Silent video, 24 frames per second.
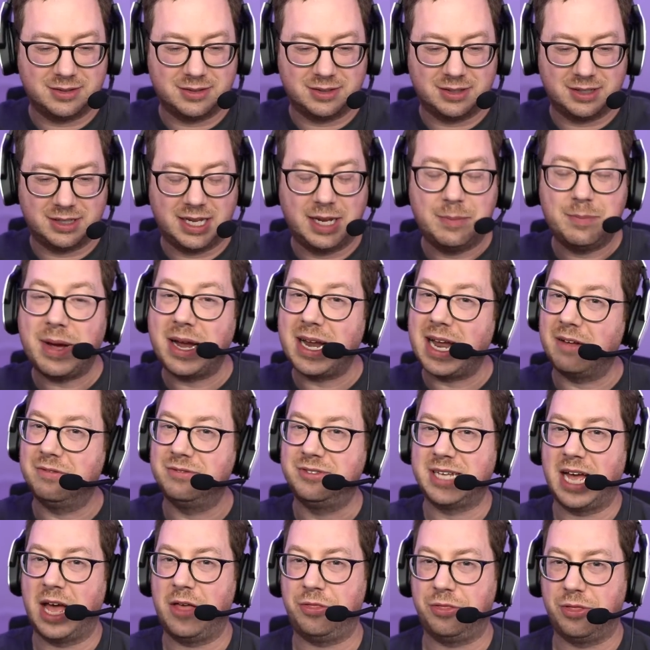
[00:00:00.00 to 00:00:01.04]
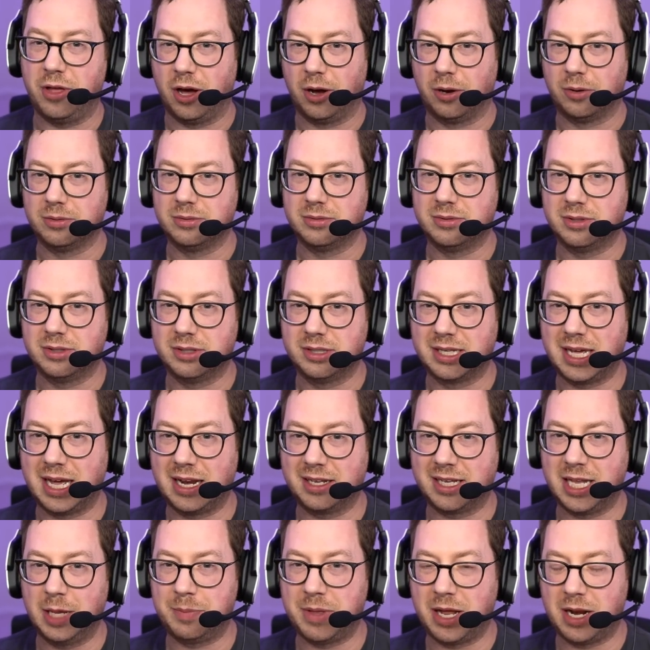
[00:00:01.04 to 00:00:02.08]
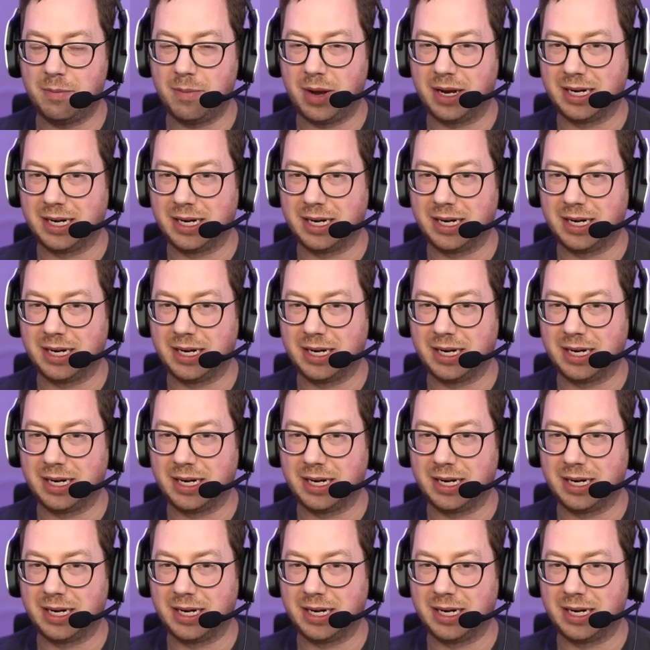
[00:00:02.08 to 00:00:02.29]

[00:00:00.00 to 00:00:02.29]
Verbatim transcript: he might have death though. You got to keep that in mind.